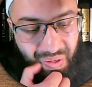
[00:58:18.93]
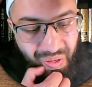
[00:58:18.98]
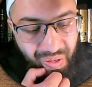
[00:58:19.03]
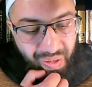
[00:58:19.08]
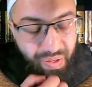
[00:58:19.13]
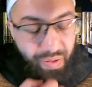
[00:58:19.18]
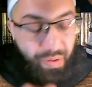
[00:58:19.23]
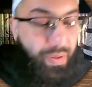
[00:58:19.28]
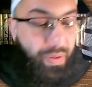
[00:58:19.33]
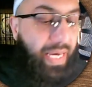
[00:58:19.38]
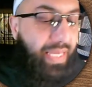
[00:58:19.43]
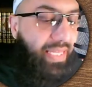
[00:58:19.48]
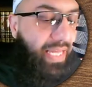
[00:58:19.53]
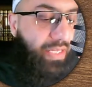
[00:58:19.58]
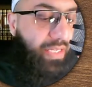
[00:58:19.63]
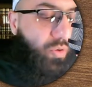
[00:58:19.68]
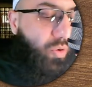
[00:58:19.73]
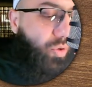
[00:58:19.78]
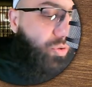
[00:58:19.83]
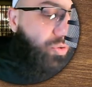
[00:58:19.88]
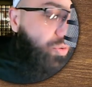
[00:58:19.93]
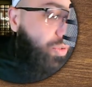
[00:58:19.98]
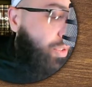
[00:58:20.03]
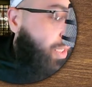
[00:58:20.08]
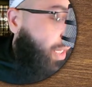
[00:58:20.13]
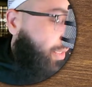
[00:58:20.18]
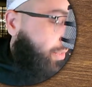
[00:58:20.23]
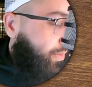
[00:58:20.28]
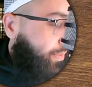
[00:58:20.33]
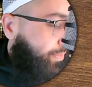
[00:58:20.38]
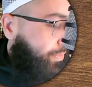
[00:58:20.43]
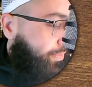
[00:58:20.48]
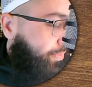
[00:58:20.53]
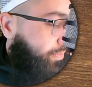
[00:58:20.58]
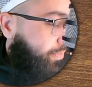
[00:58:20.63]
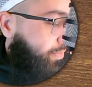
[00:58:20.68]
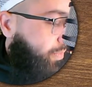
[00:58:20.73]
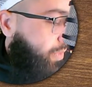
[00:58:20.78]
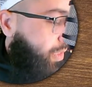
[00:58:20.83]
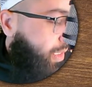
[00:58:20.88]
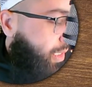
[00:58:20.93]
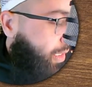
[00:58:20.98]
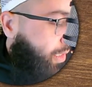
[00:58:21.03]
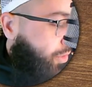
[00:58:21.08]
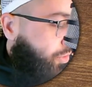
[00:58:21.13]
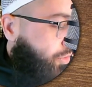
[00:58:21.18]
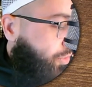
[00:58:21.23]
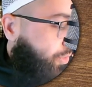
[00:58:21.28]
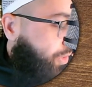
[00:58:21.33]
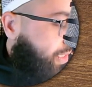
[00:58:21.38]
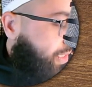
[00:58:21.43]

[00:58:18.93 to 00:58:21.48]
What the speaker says: then you go to the dot. So this